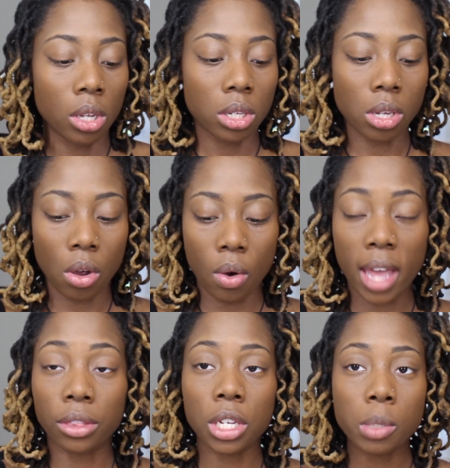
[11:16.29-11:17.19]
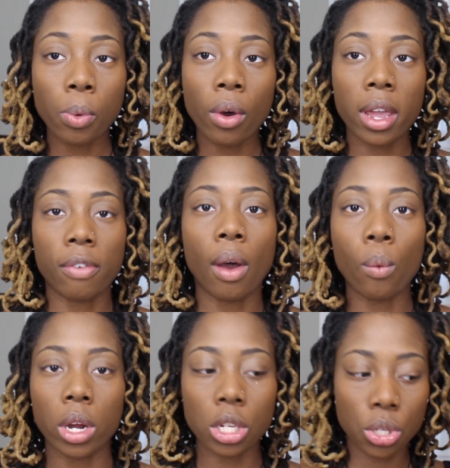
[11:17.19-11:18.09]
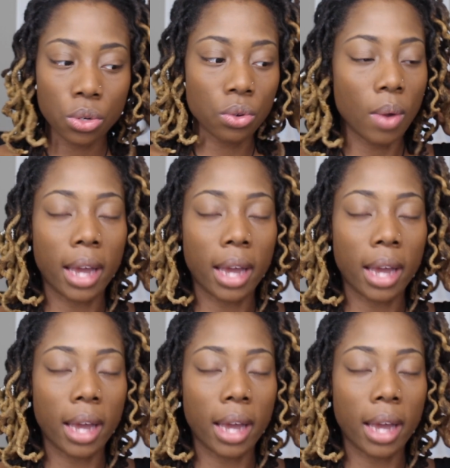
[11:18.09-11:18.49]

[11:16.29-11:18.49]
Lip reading: So at this point, if I wanted to,